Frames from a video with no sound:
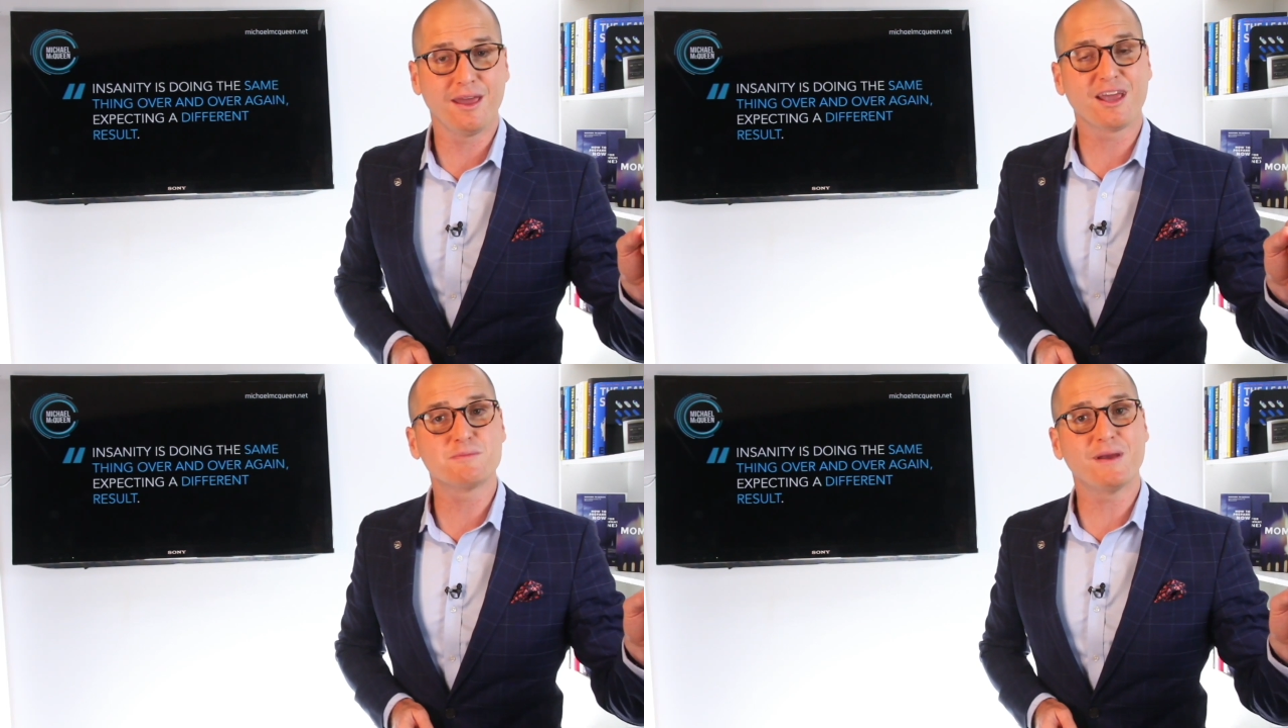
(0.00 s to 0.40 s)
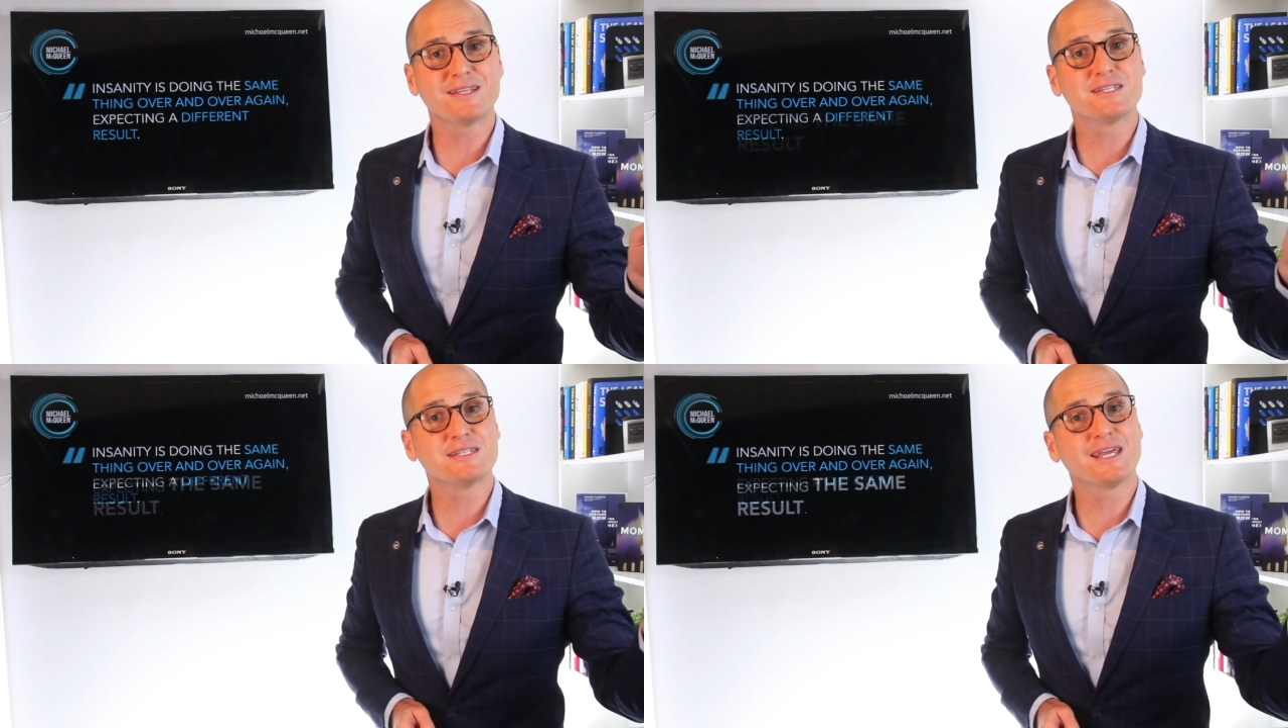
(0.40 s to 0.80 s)

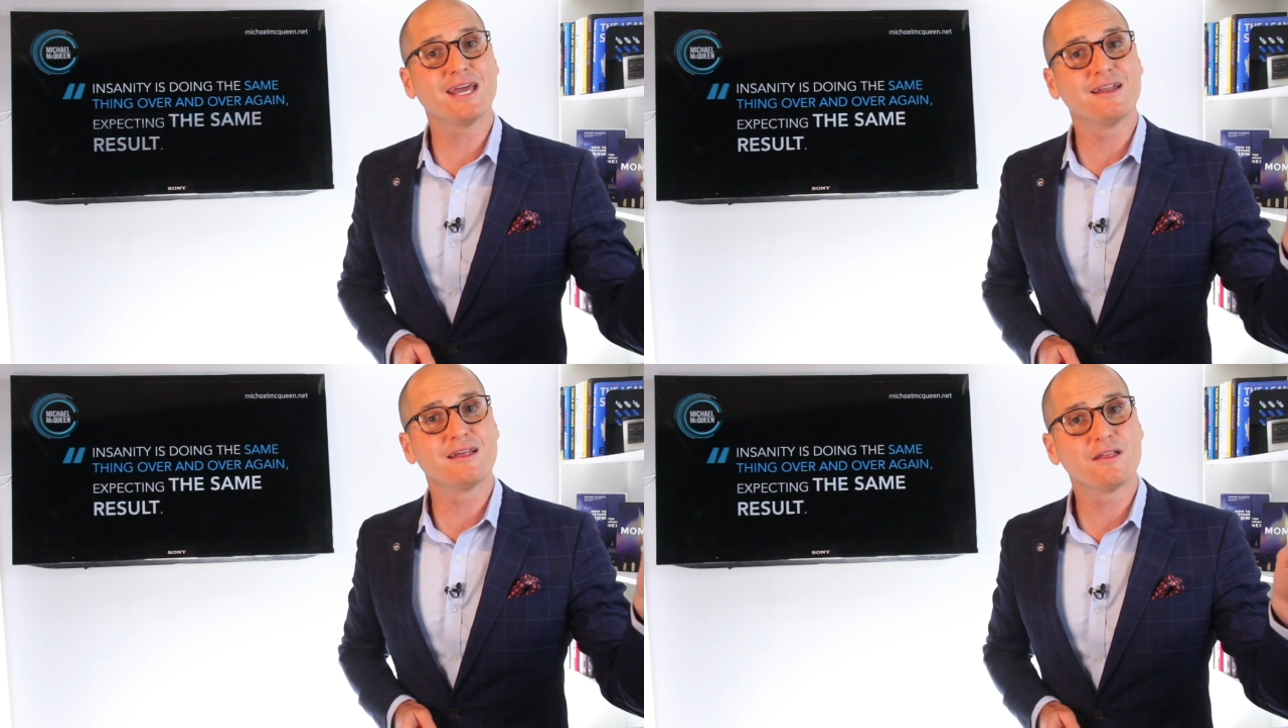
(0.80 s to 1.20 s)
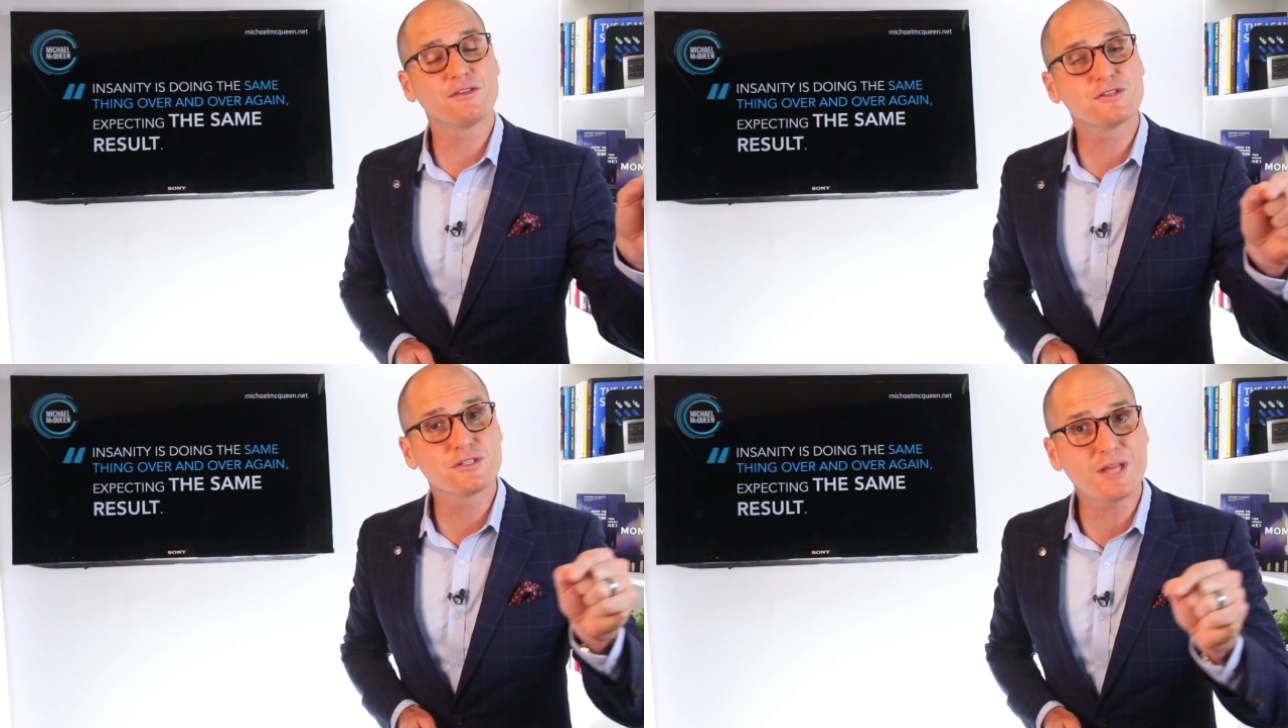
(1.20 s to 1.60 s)
expecting to get
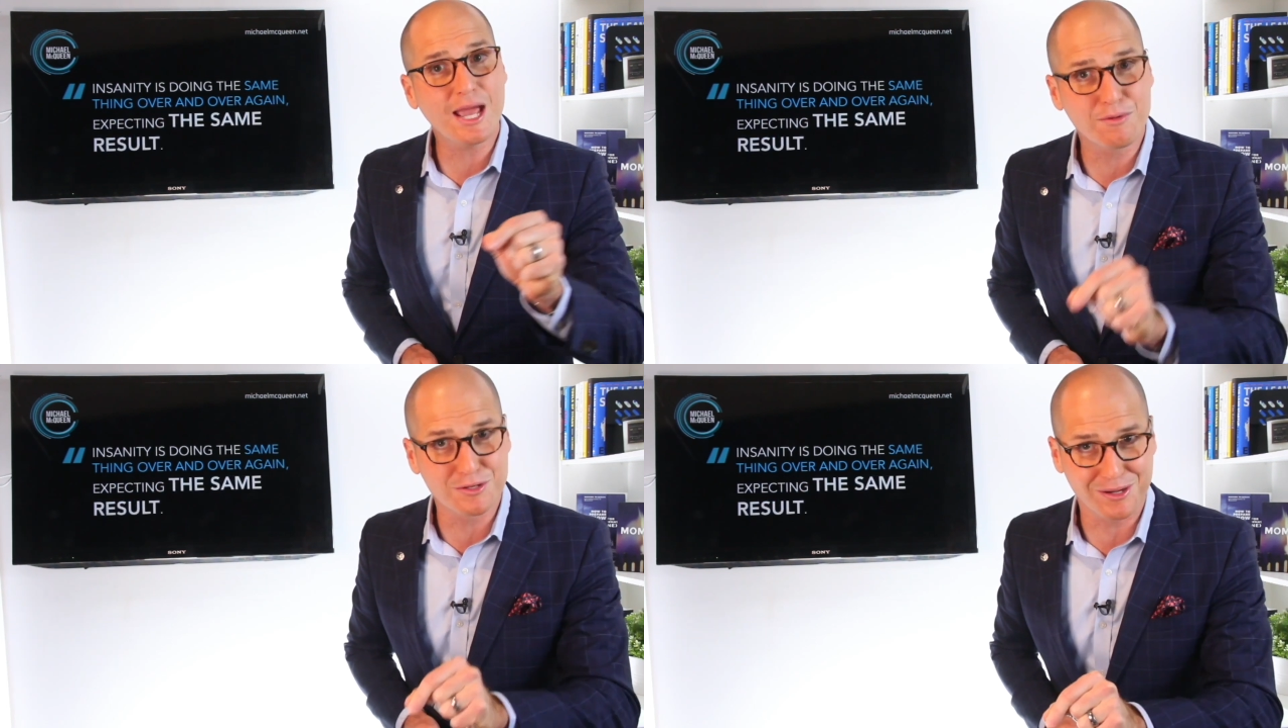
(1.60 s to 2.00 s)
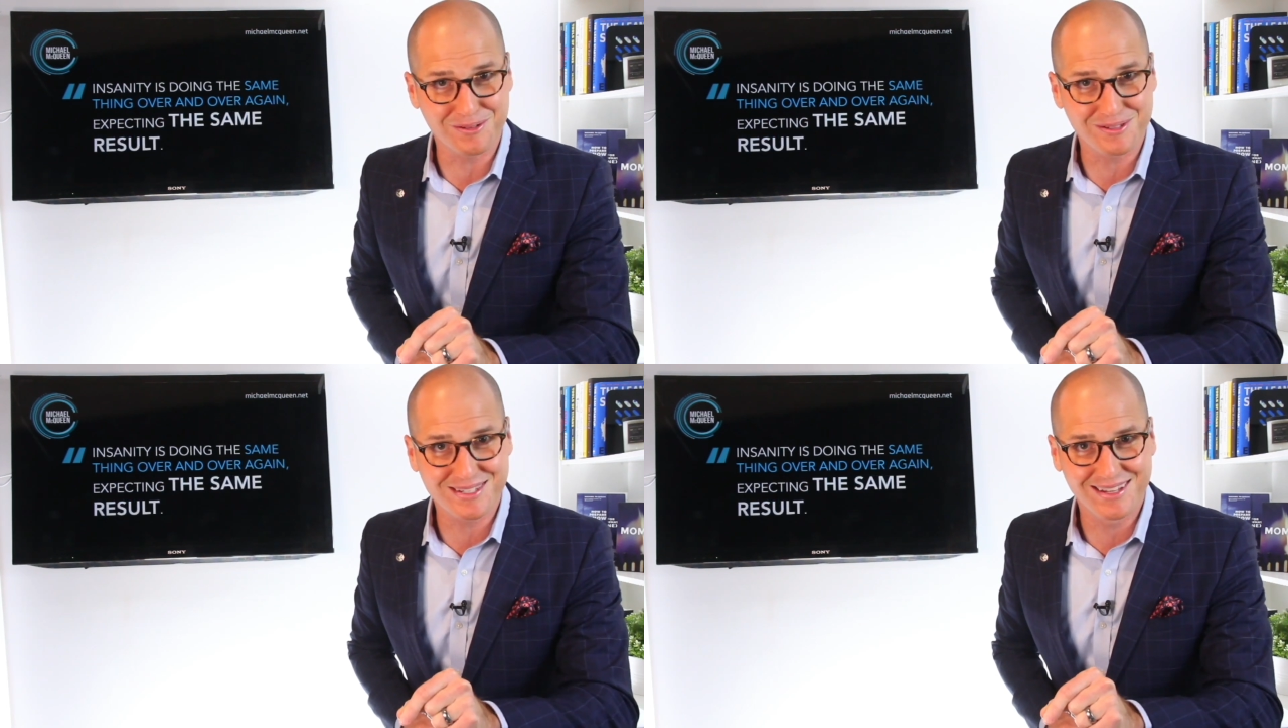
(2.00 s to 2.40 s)
the same
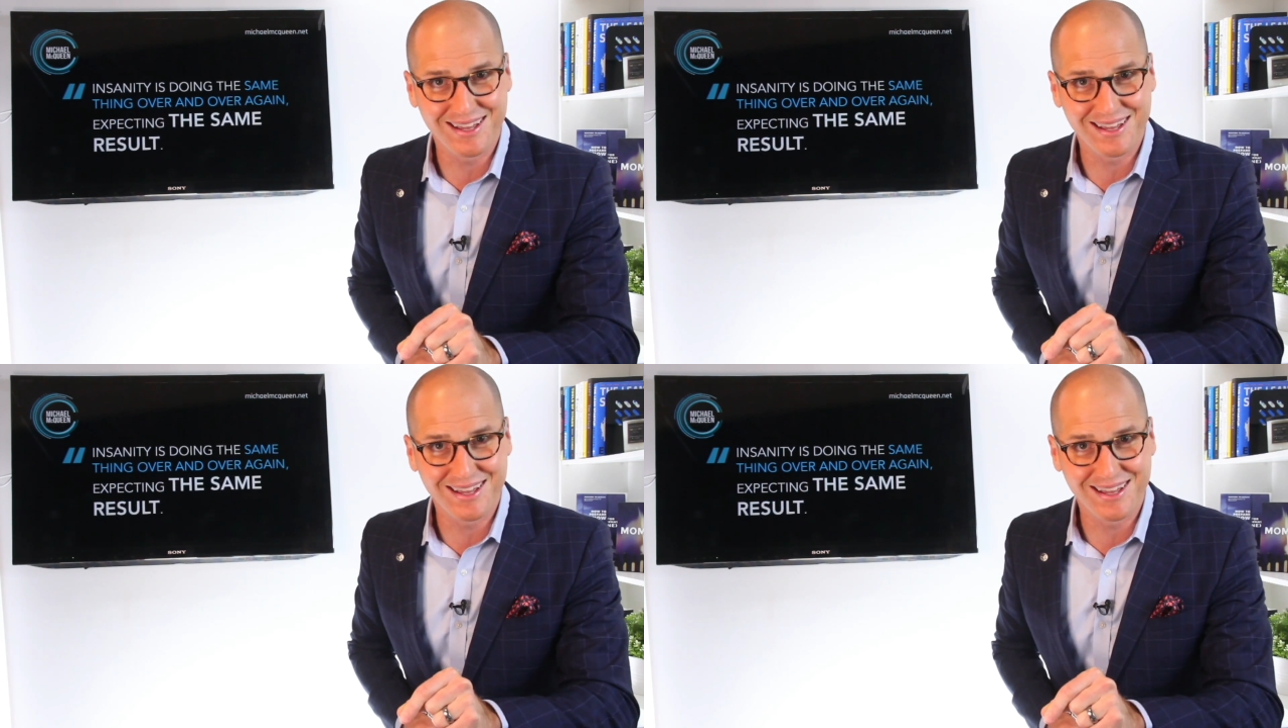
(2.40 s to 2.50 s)
results?